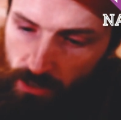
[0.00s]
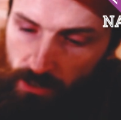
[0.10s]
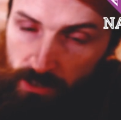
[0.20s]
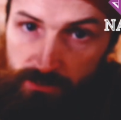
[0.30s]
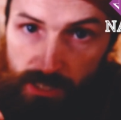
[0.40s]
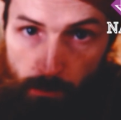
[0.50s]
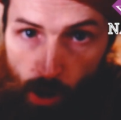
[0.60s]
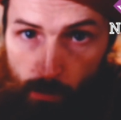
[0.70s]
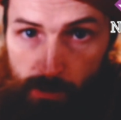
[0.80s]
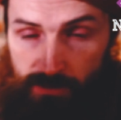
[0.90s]

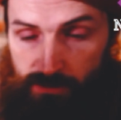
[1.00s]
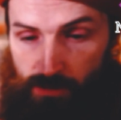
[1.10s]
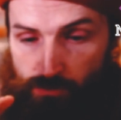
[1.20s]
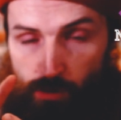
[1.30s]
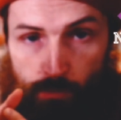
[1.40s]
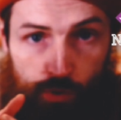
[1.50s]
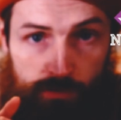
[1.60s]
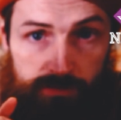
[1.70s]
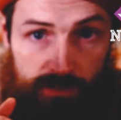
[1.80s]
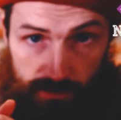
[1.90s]
Depulp it,
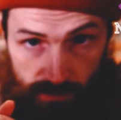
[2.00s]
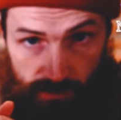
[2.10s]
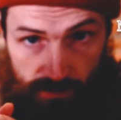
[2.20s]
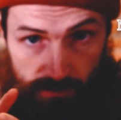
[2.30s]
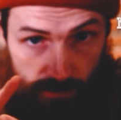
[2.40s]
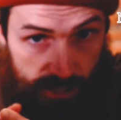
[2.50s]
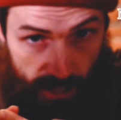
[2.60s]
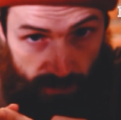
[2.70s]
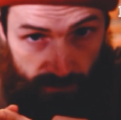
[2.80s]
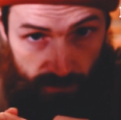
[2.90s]
remove the
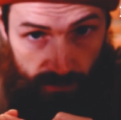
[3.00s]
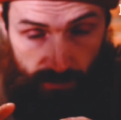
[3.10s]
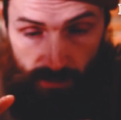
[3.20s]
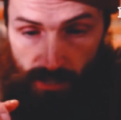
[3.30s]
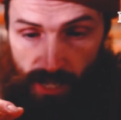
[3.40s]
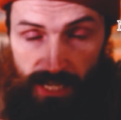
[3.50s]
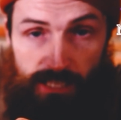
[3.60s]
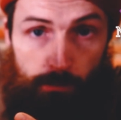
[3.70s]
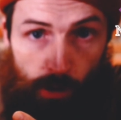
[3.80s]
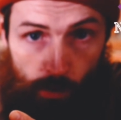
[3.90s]
skin and
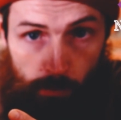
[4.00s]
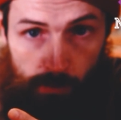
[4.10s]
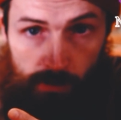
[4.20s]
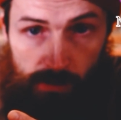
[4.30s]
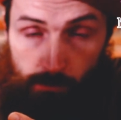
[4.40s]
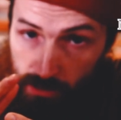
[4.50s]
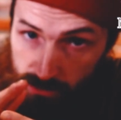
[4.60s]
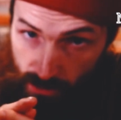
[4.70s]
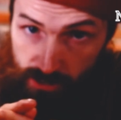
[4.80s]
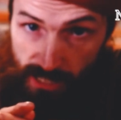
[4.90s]
the pulp,
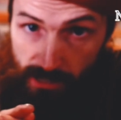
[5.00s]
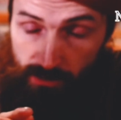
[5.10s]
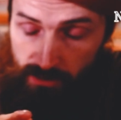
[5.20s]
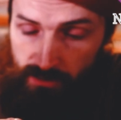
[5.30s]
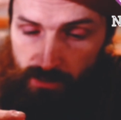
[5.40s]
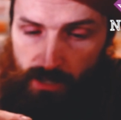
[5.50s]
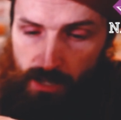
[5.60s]
but save it.